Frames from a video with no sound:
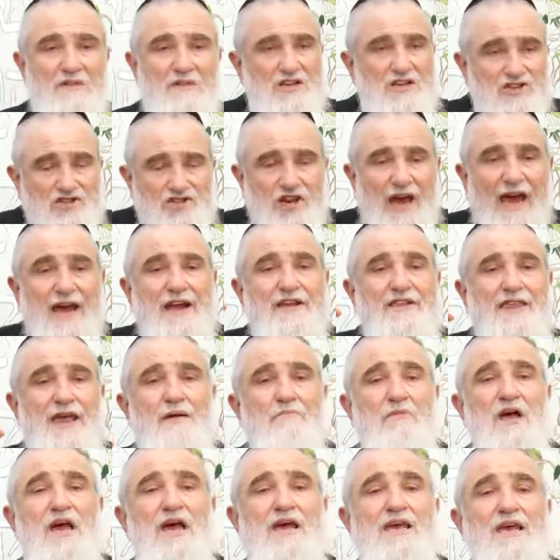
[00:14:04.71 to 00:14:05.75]
Shake
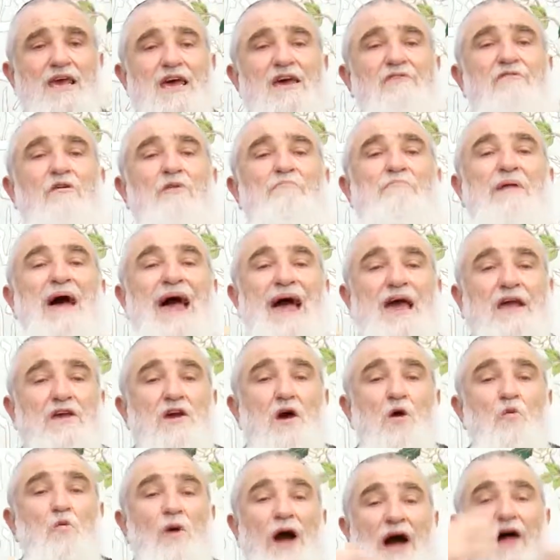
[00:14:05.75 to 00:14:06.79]
them. Give back
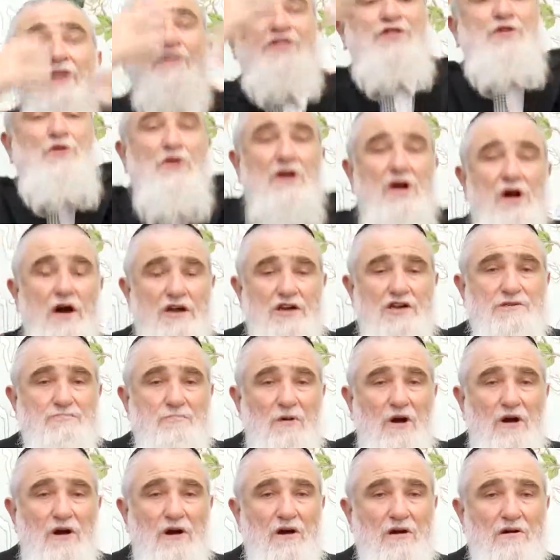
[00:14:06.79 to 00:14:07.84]
your wealth to a Kaddish
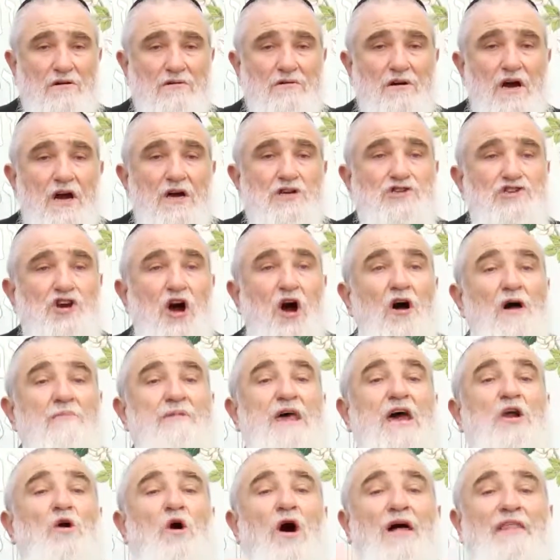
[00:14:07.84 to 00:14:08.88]
Baruch Hu. Show them
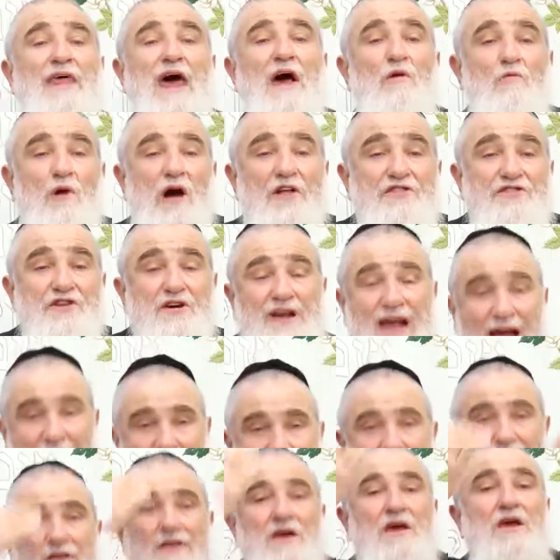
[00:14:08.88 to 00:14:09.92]
that all that wealth you
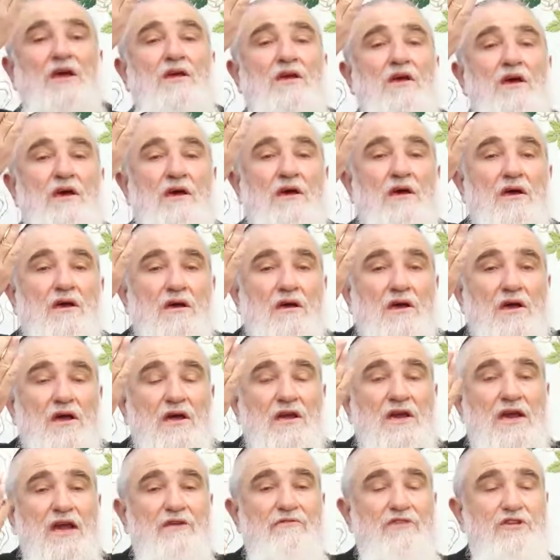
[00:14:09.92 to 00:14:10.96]
got, you're
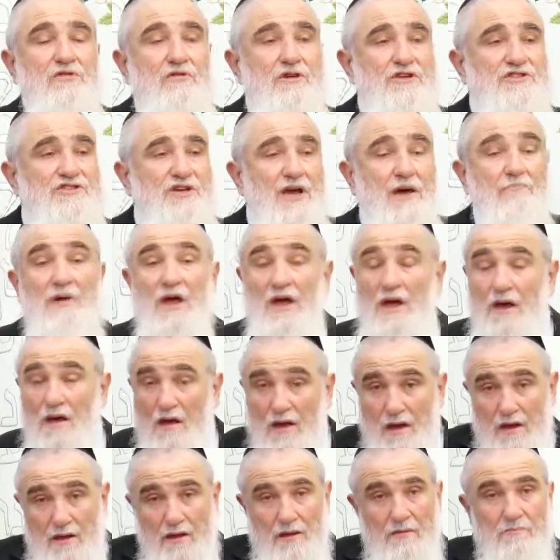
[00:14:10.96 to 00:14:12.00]
going to give it to Hashem.
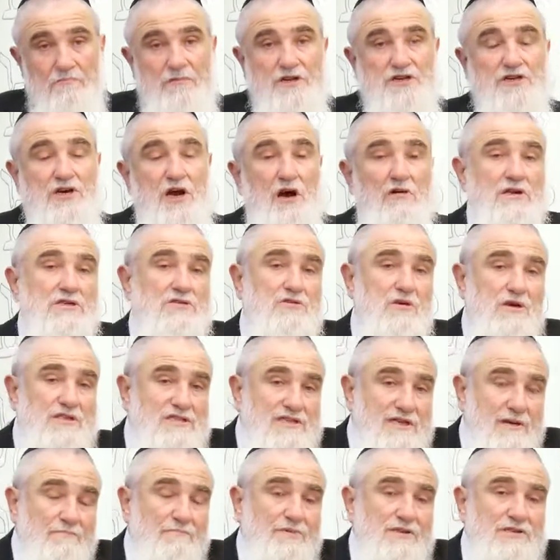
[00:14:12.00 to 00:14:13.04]
But you go into a
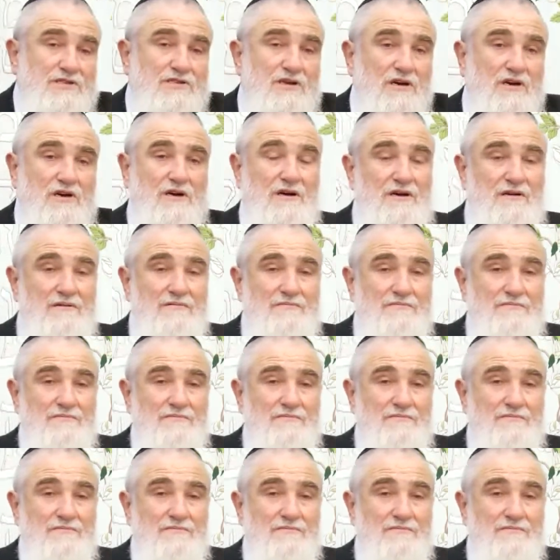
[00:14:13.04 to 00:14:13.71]
simple sukkah.